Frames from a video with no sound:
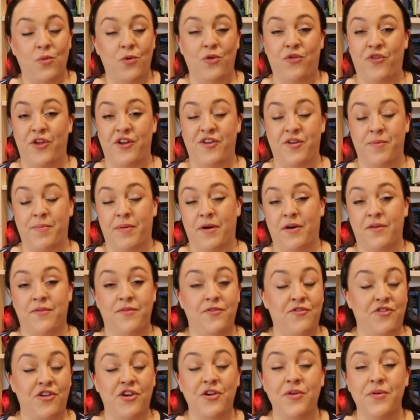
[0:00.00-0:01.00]
will sit
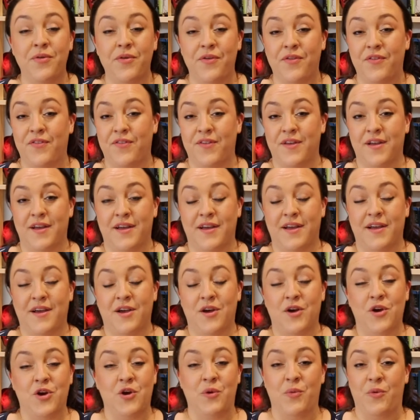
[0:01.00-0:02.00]
above dukes,
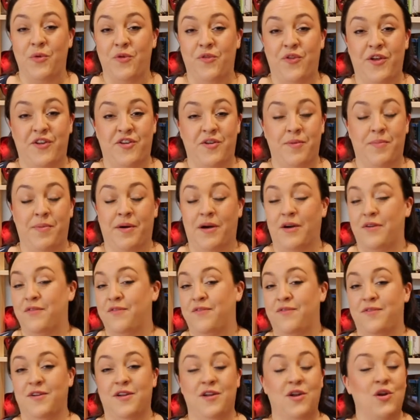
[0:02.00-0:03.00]
who will sit
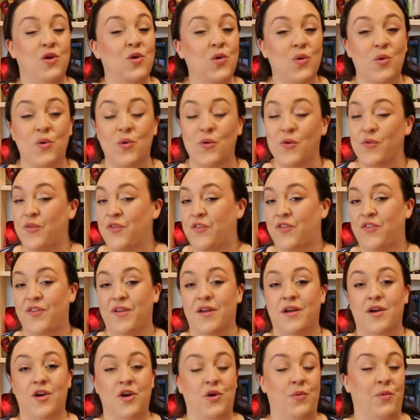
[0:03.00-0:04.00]
above lords,
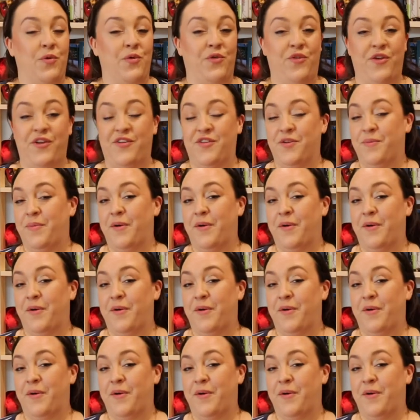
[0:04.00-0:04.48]
who will sit